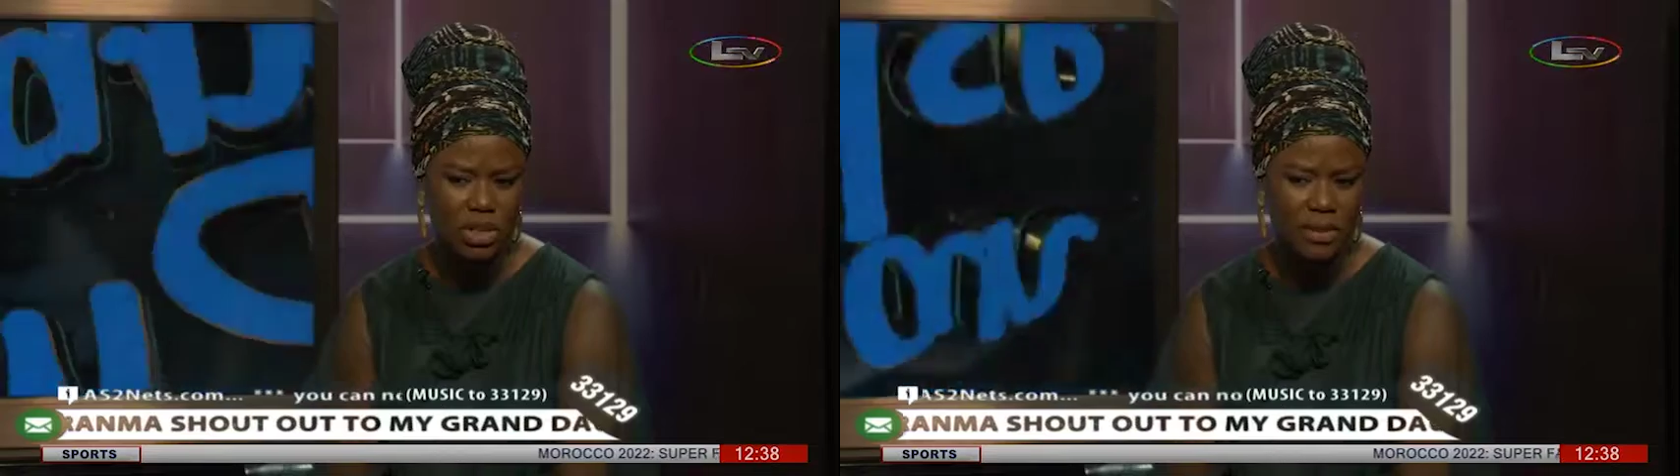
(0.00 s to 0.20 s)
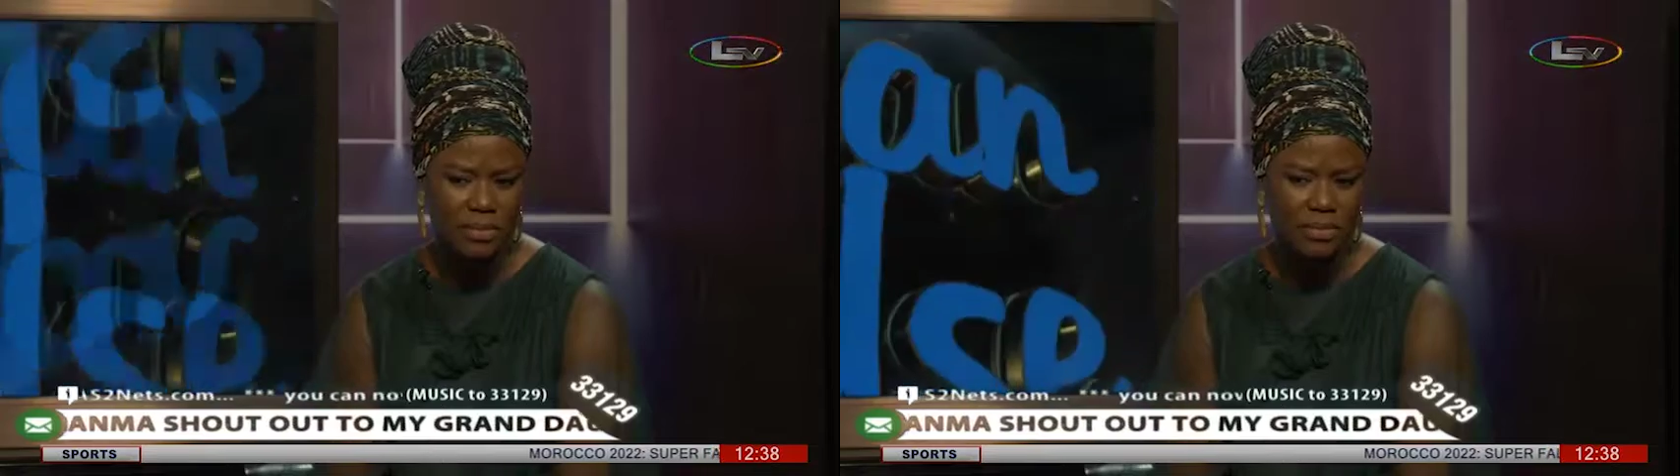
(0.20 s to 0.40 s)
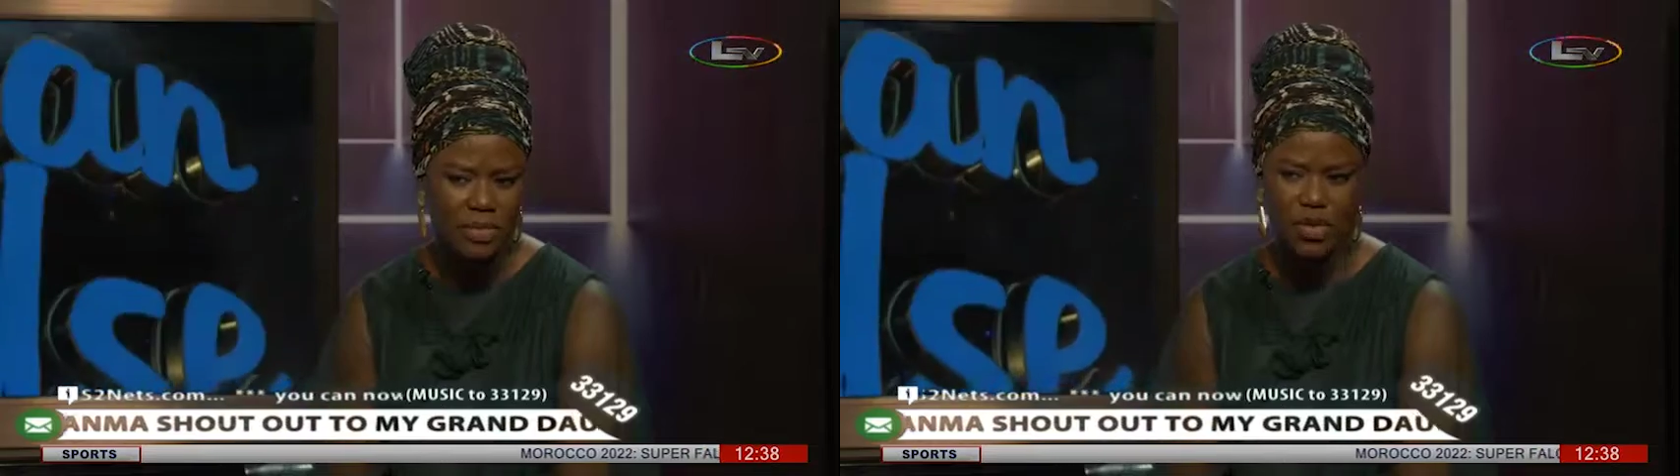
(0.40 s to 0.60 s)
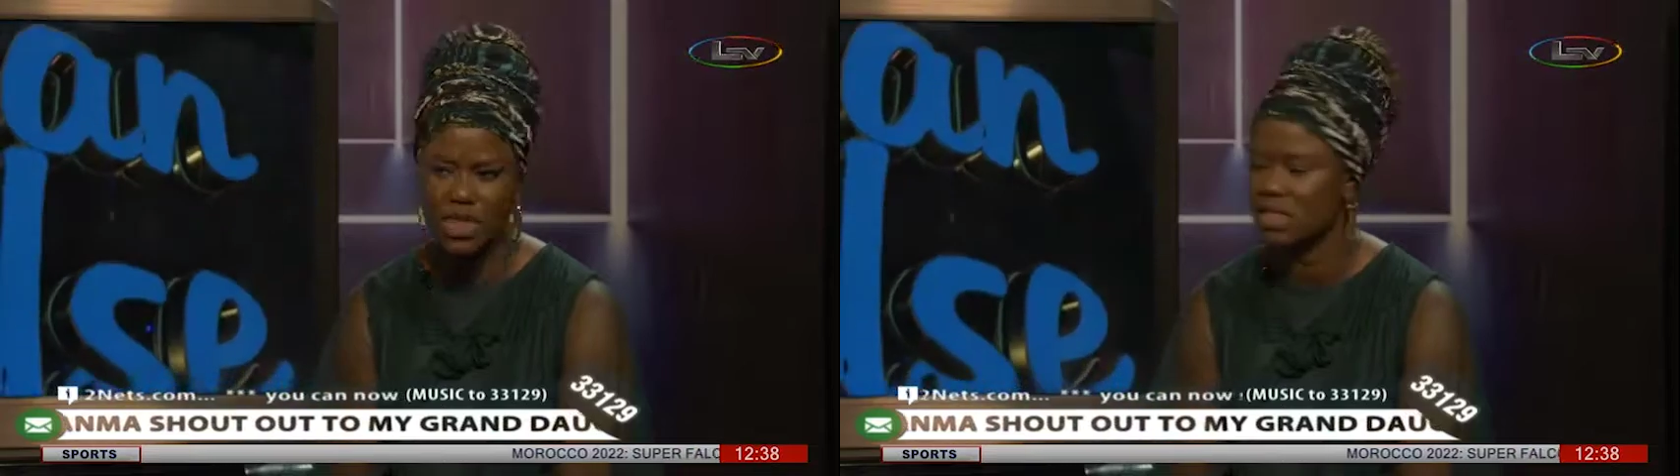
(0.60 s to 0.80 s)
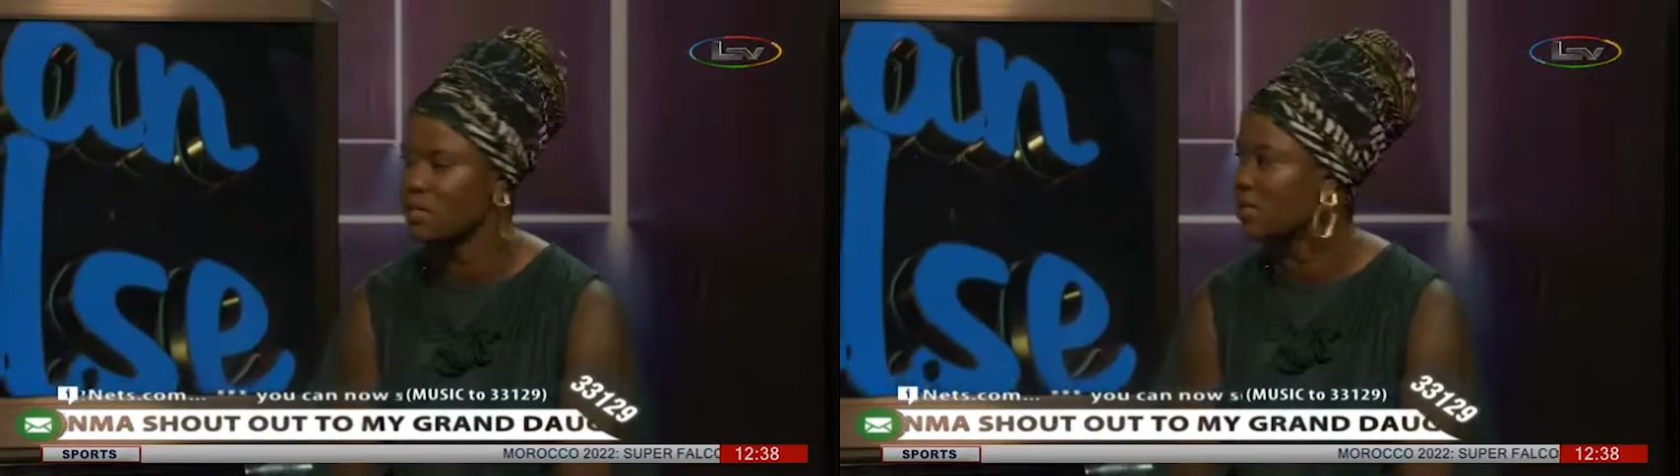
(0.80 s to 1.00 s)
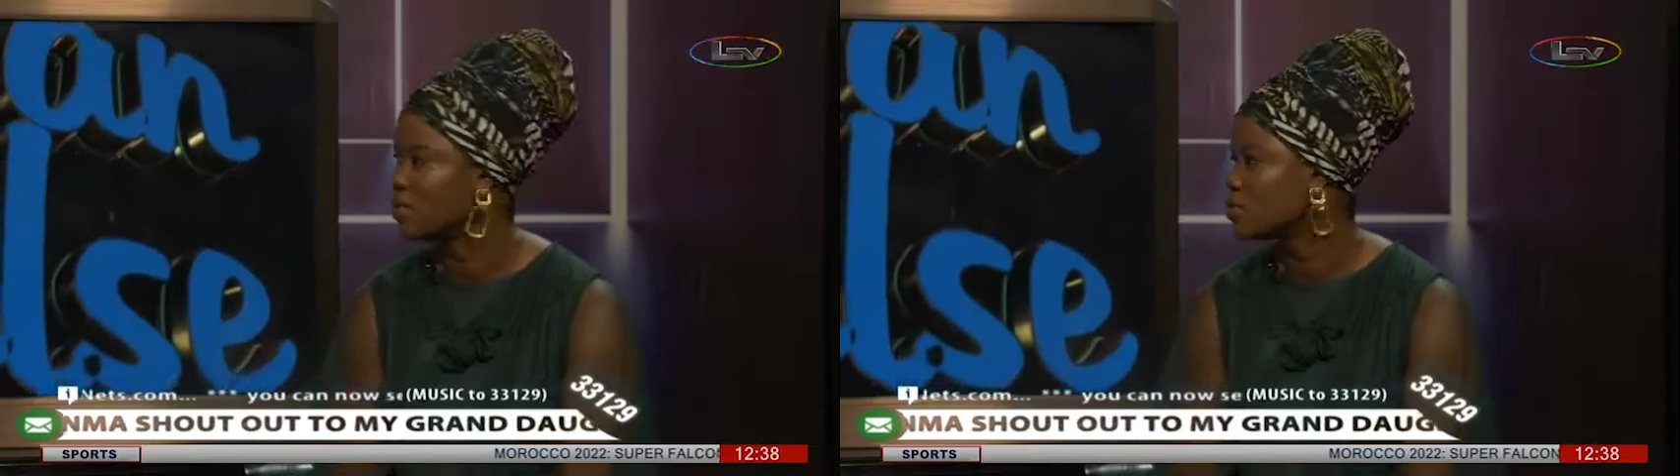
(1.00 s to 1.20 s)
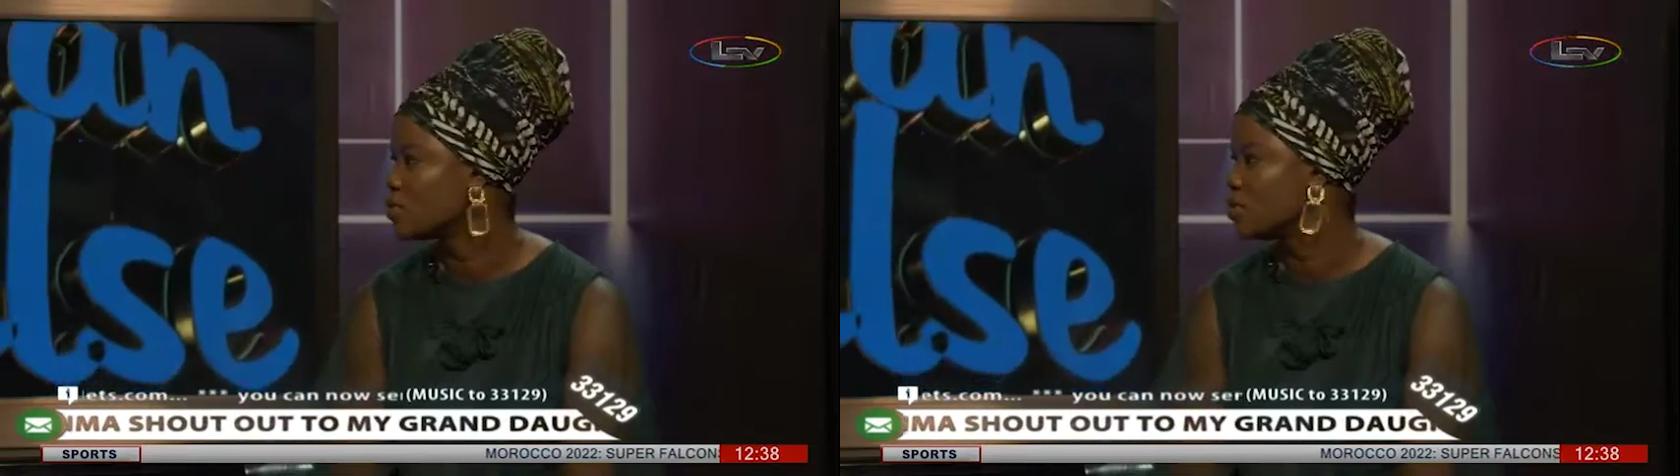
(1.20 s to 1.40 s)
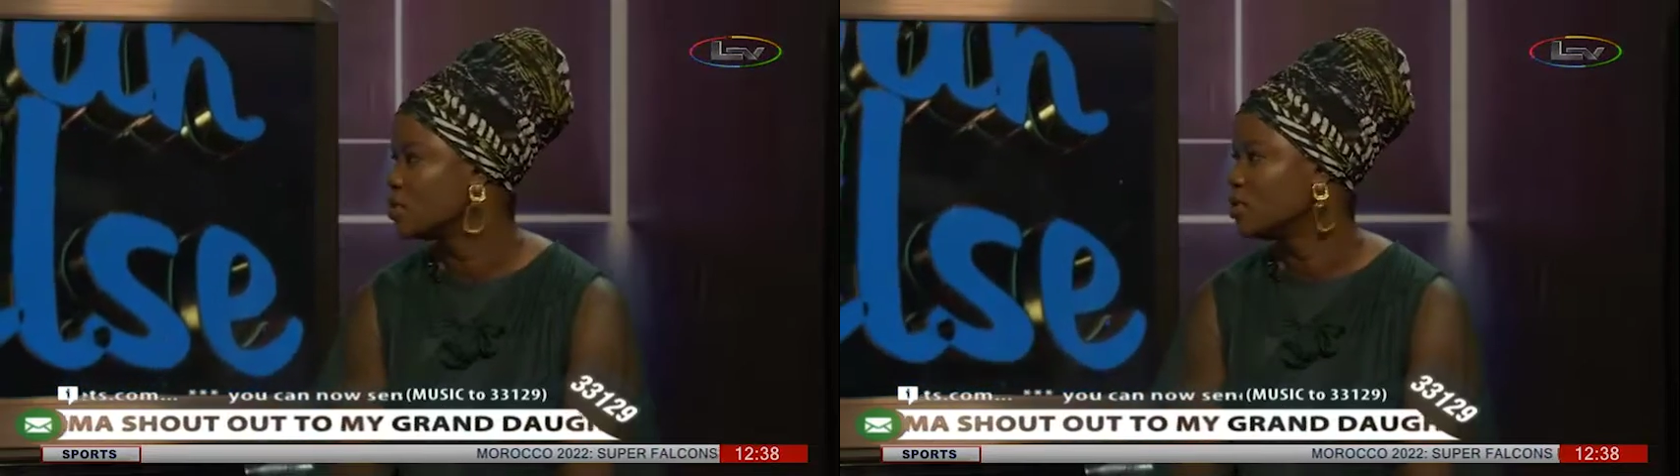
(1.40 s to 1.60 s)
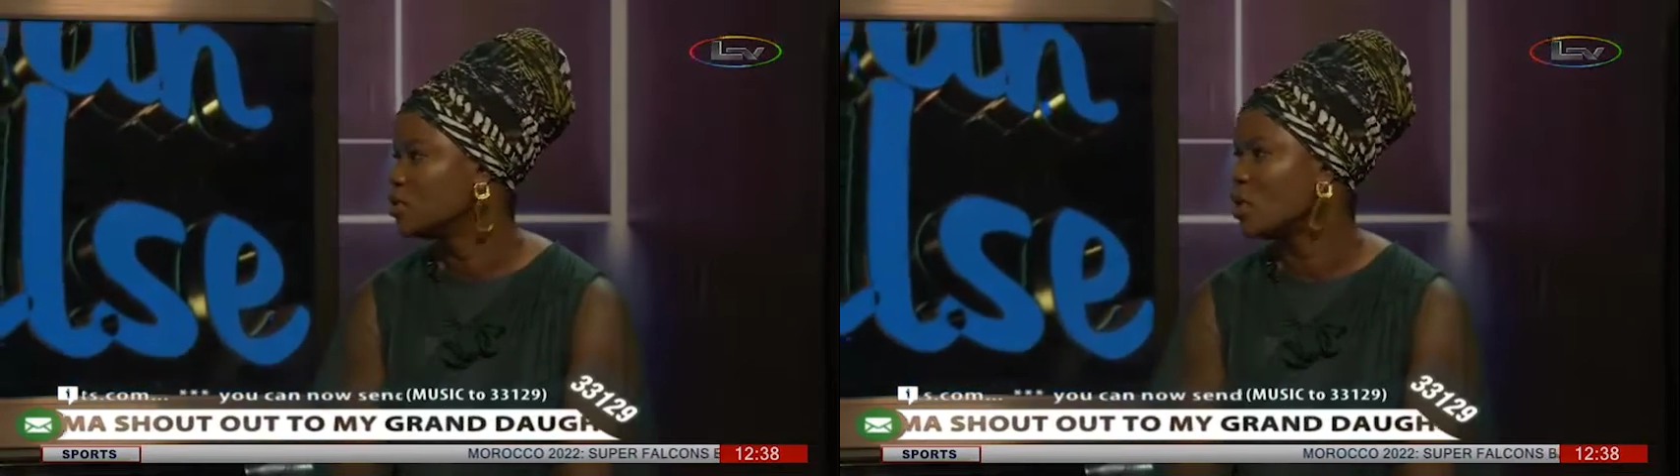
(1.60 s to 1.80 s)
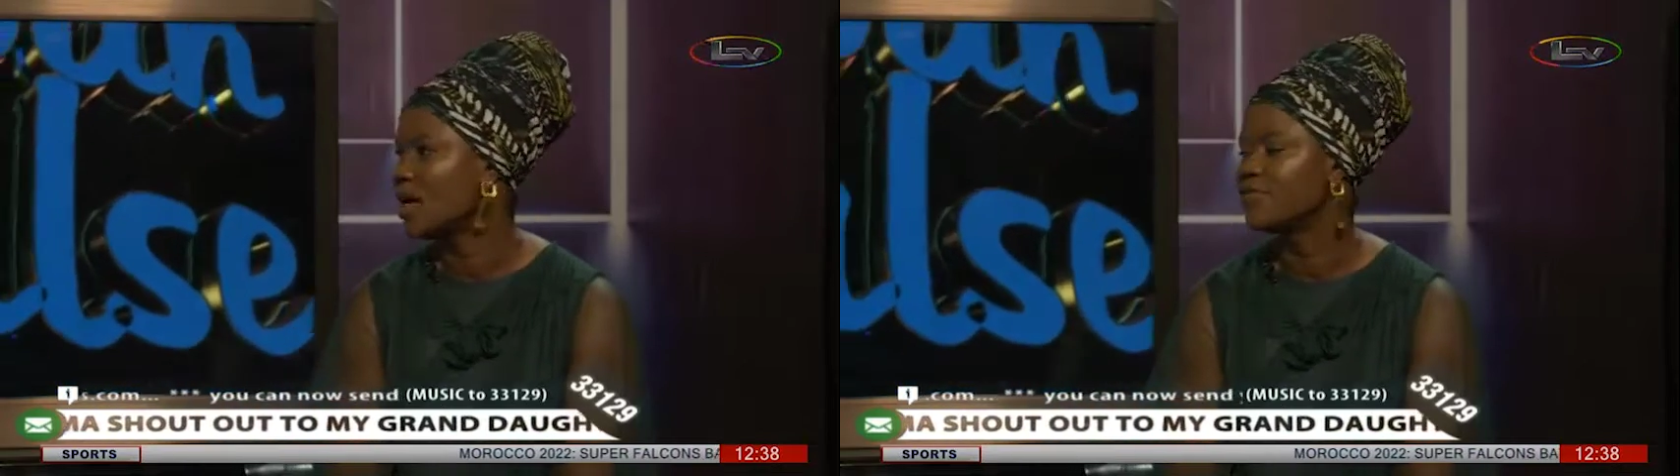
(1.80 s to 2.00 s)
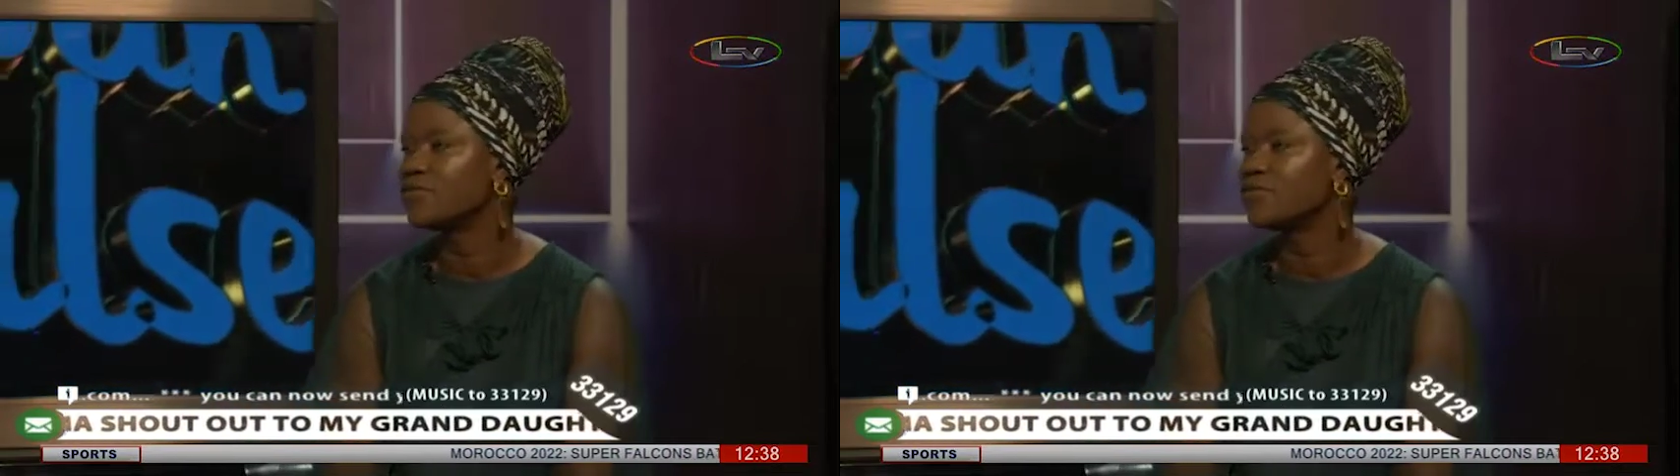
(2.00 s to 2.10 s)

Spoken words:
music is about. You have